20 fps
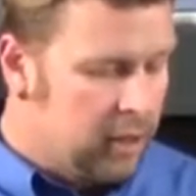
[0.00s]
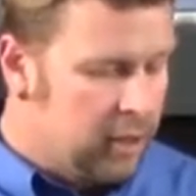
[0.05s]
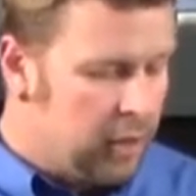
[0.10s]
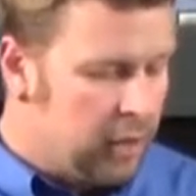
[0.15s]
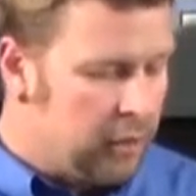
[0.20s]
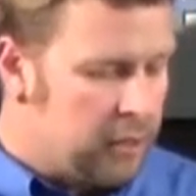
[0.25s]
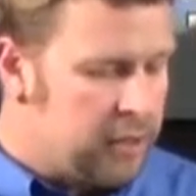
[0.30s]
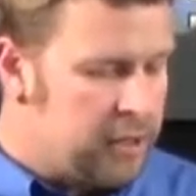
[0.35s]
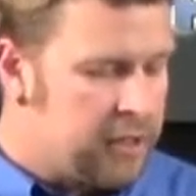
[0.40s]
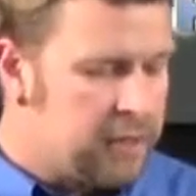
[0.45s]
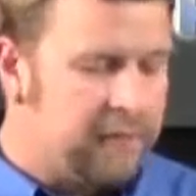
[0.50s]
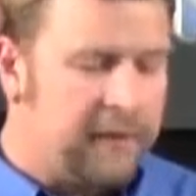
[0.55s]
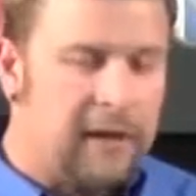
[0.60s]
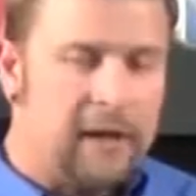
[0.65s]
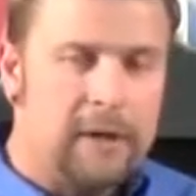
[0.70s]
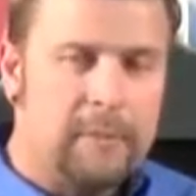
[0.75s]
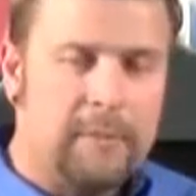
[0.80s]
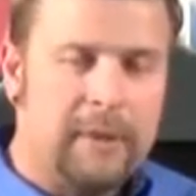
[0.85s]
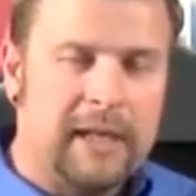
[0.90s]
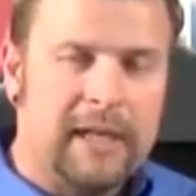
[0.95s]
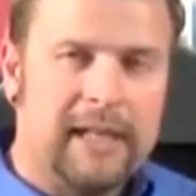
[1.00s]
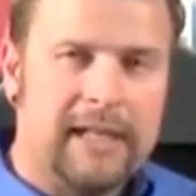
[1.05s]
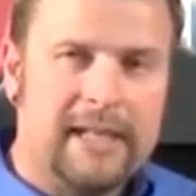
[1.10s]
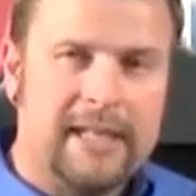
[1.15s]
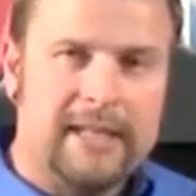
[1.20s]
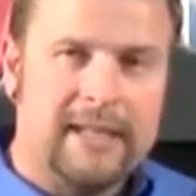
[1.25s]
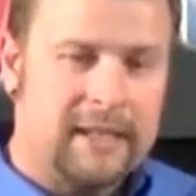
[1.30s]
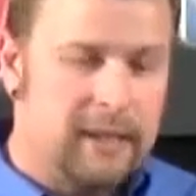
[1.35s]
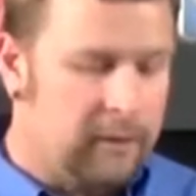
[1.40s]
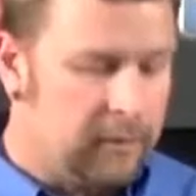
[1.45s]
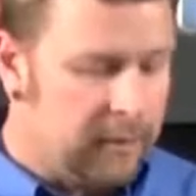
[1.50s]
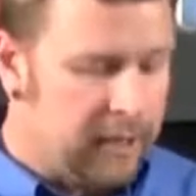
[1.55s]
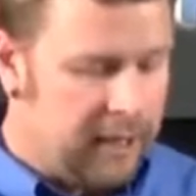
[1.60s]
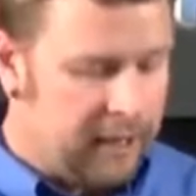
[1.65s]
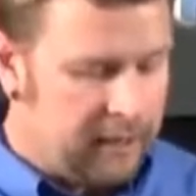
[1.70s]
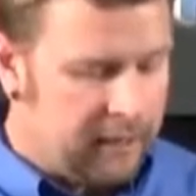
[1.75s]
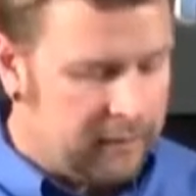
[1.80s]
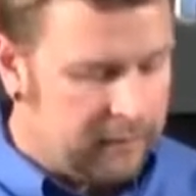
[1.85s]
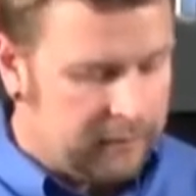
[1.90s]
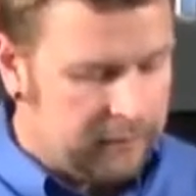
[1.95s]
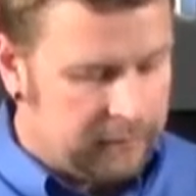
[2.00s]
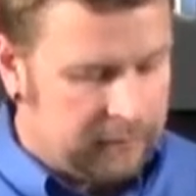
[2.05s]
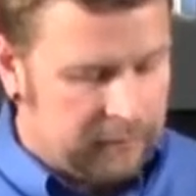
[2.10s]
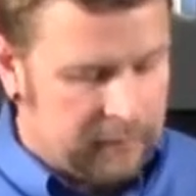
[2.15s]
Notice it's very big, easy to read.